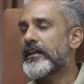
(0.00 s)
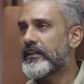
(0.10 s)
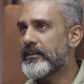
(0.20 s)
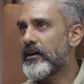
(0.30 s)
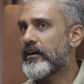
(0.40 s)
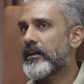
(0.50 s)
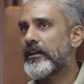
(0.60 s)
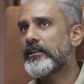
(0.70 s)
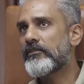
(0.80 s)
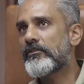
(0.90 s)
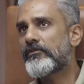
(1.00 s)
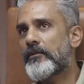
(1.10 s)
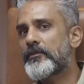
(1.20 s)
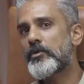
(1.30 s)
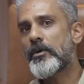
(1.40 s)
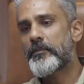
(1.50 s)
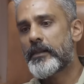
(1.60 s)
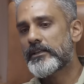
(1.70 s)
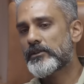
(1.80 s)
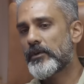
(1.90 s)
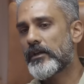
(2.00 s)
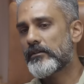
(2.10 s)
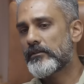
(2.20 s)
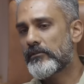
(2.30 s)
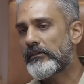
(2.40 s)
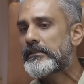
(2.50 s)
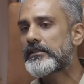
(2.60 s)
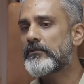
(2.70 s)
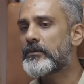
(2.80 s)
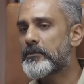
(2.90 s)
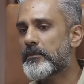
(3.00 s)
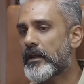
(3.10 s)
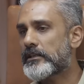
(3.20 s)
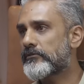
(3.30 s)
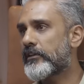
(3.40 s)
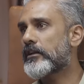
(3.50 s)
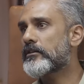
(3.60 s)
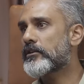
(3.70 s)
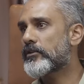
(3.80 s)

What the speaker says: Yeah, and I think we've come to a place where a reasonably priced vehicle